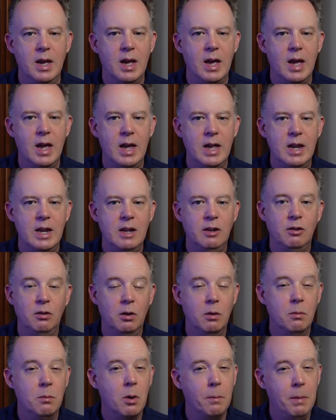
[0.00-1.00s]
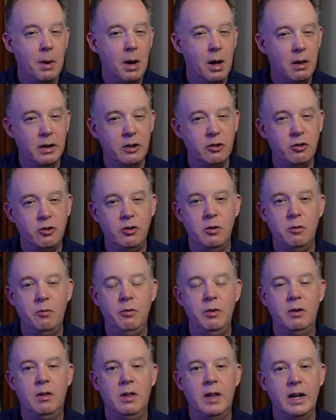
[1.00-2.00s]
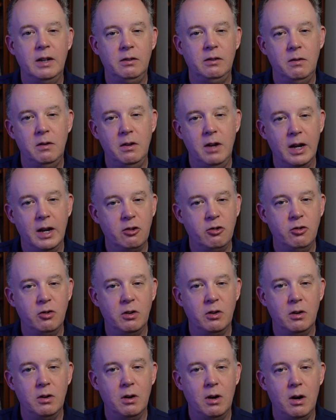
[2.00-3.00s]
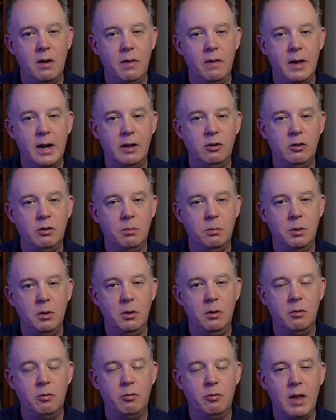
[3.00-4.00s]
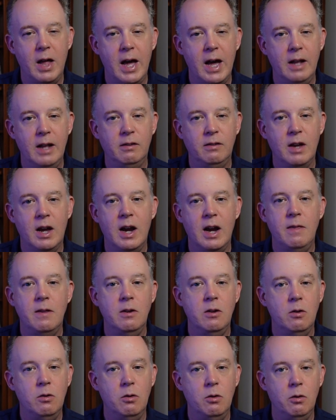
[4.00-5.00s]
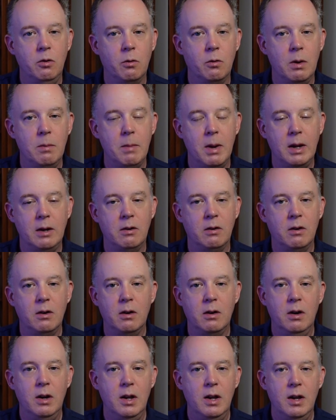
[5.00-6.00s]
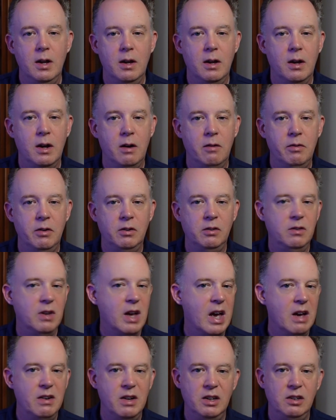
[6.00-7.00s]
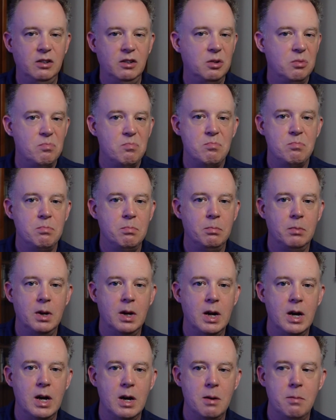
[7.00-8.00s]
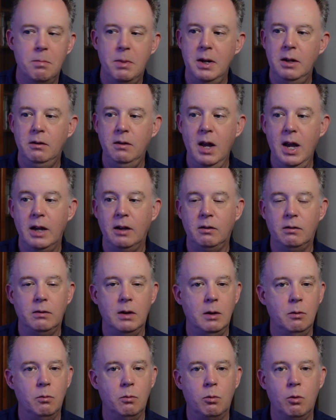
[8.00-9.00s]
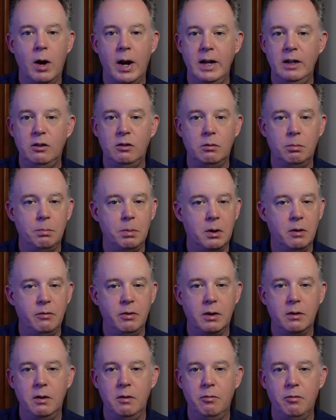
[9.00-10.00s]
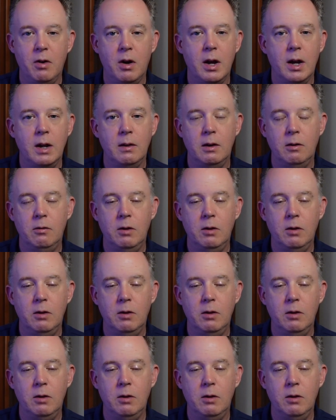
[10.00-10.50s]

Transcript: It is a little more polished. You feel less of the texture on that smooth, flat side than you do the remainder of the stylus. But it's nice. It writes perfectly fine.